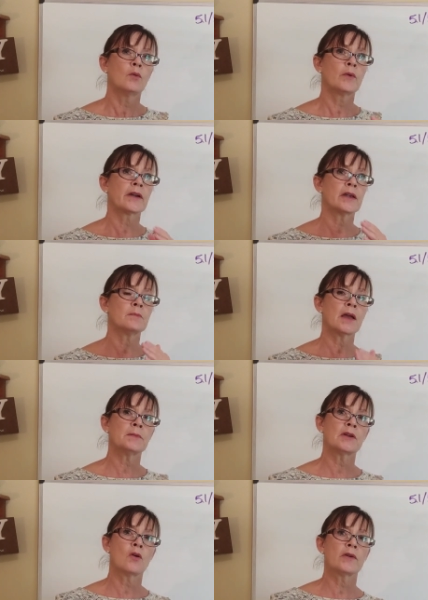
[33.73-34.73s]
where it
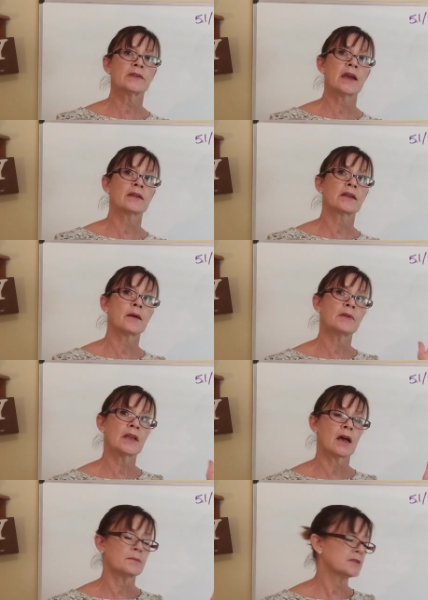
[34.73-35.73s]
might be going down and
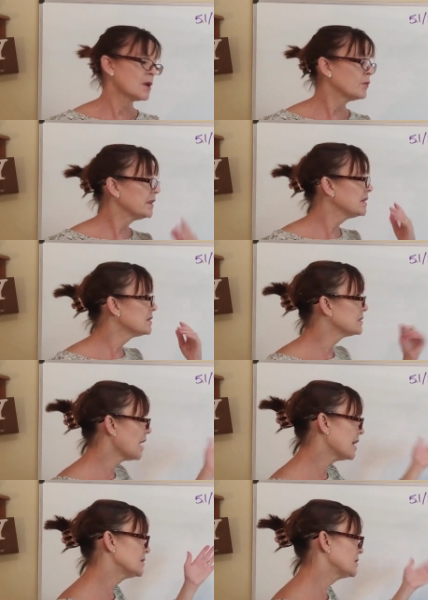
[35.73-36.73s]
coming up. So we need to
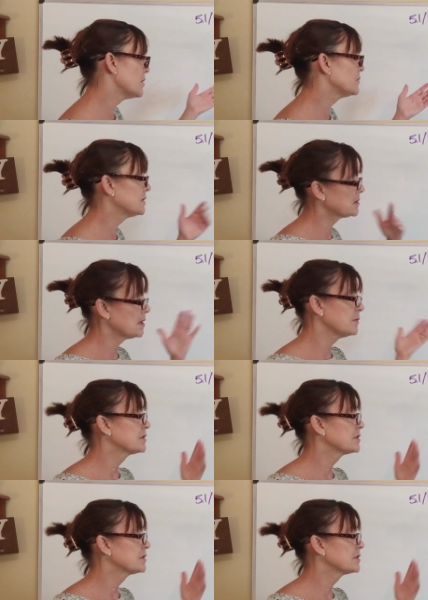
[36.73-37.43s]
test those to see